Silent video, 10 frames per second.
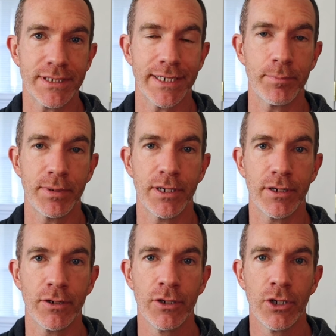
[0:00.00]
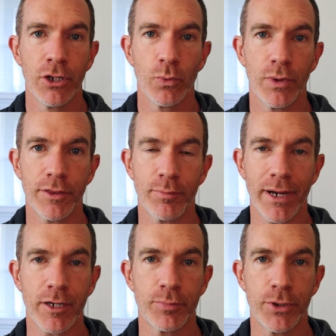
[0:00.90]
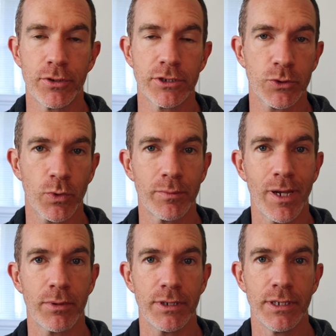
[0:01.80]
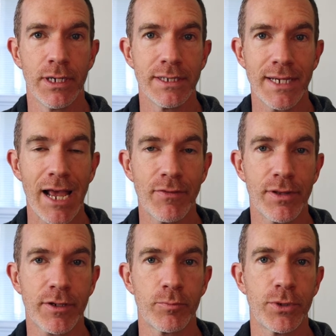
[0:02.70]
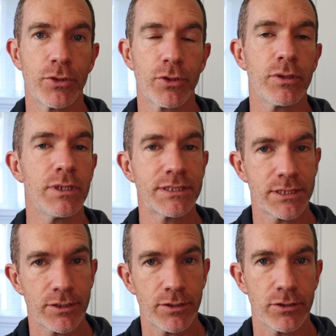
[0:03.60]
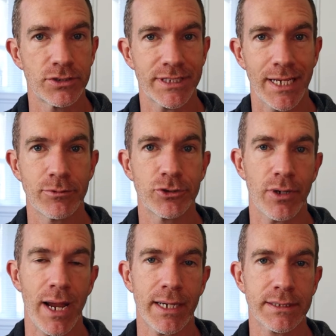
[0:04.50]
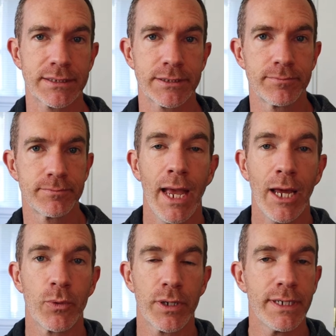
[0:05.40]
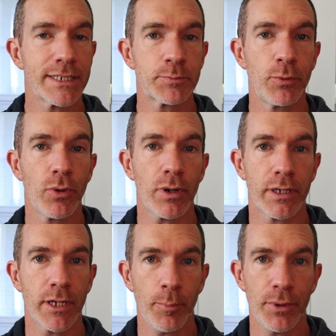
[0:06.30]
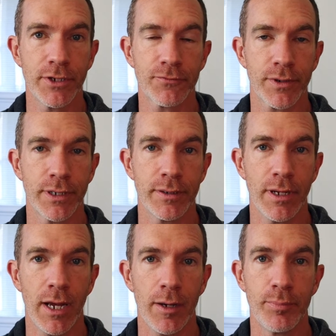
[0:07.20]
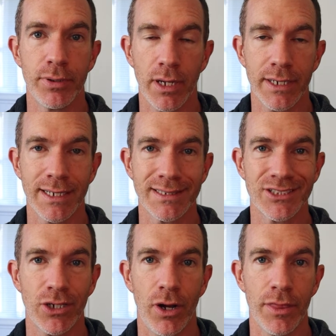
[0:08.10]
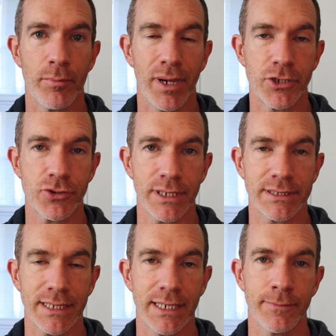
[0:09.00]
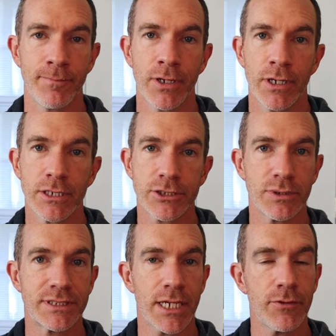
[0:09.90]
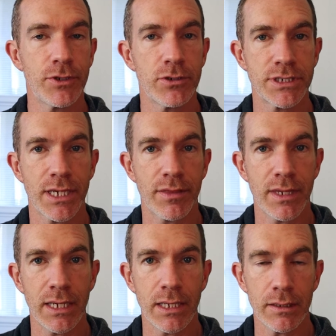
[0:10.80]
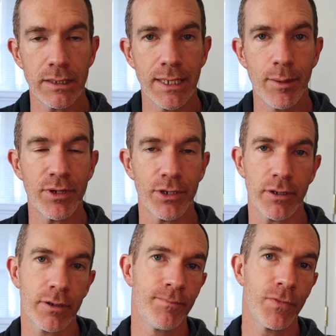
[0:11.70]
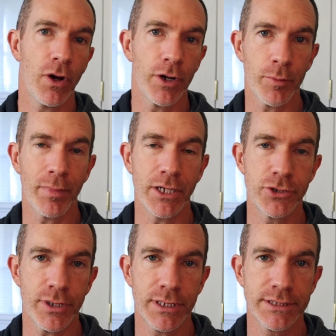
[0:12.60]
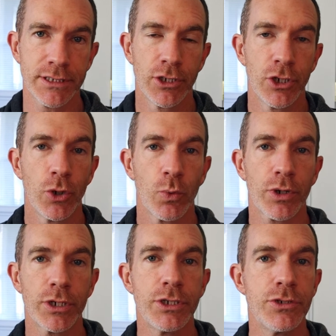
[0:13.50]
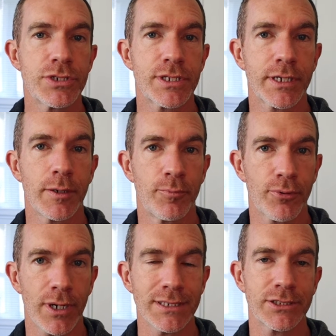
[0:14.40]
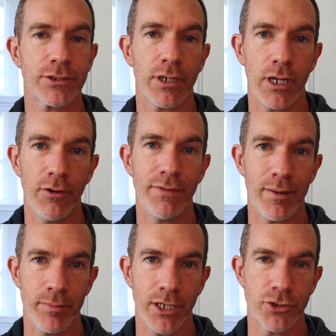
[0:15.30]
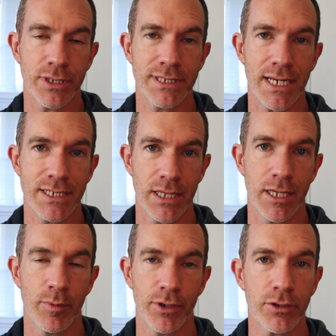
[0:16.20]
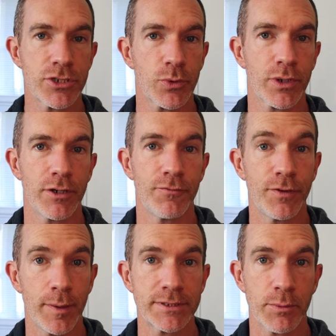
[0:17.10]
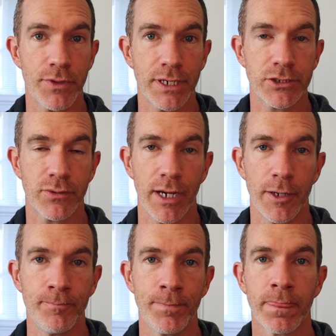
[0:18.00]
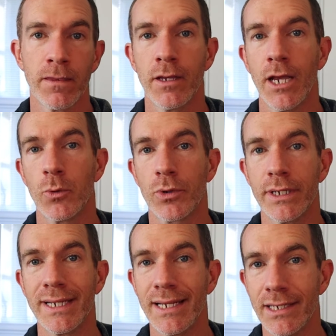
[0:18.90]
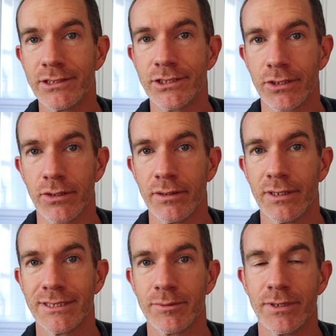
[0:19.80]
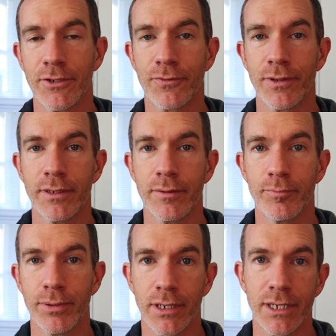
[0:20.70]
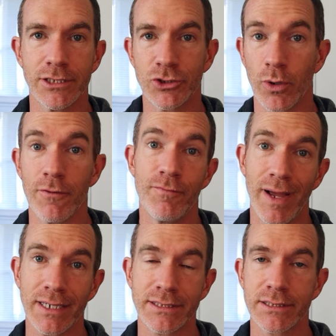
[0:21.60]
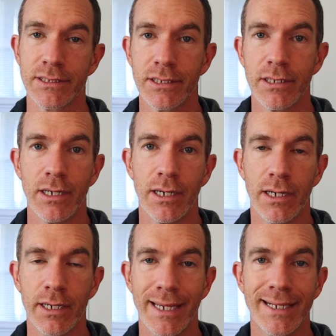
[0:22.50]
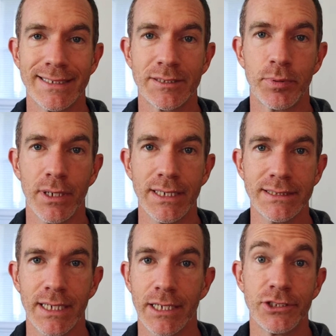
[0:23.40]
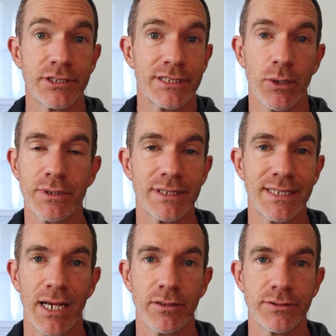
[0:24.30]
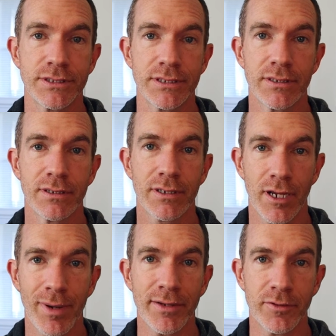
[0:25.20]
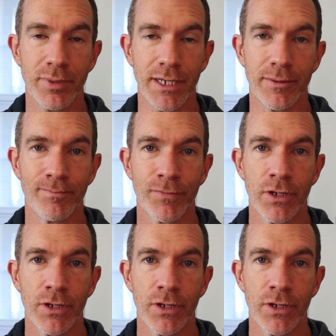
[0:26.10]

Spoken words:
set up here with my computer, so we're going to be able to dive into the computer, listen to those same tracks, and we're going to explore a couple different plugins on the matrix. And so instead of using the limiter on our matrix, we're going to use the compressor of that matrix as a limiter. So we're going to flip some things around, and we're going to insert some different plugins or effects in its place and just see what the sounds come out to be.